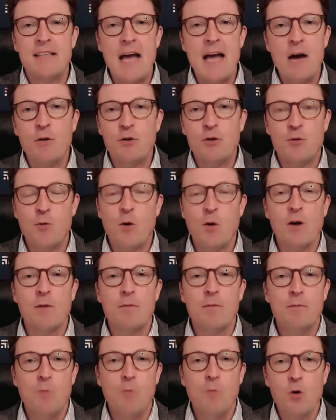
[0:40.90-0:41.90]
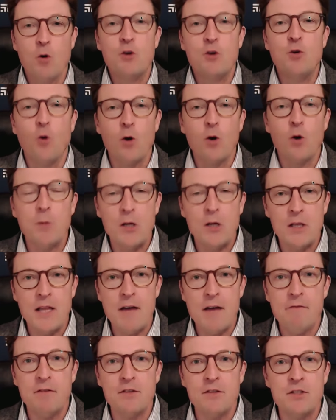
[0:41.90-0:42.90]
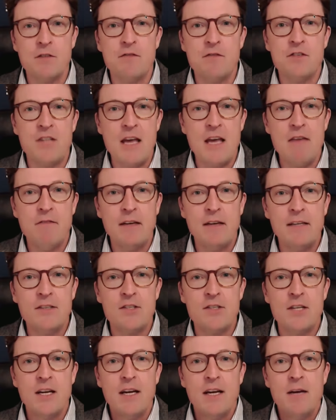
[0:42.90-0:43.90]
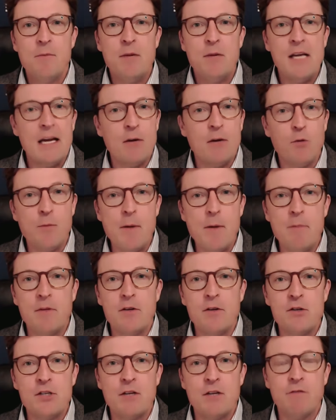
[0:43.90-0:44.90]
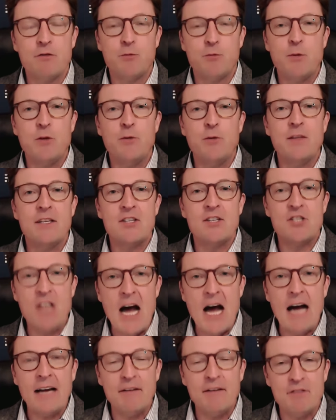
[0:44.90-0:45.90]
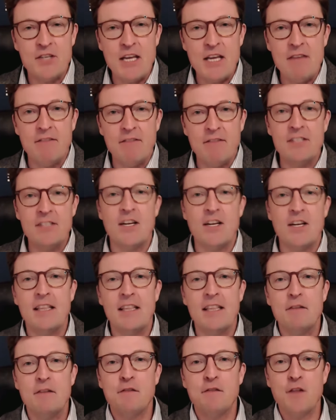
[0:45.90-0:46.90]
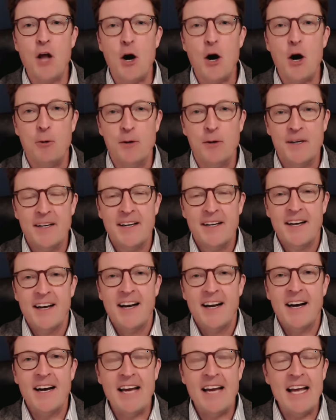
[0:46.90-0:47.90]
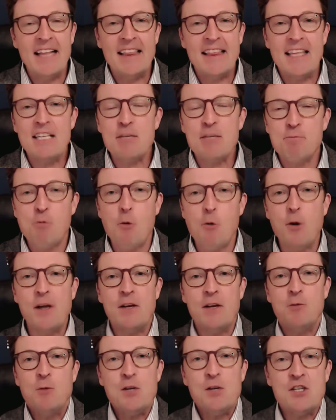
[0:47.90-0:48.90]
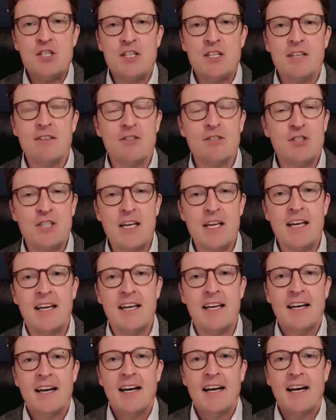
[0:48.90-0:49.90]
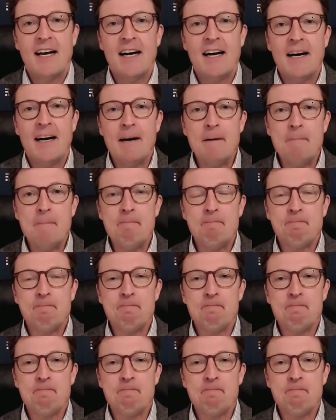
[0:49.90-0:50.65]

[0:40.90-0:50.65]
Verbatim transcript: down to our more normal levels of savings. But you got to remember, there's a difference between the stock of savings and the flow. Uh, at this point, we still see um,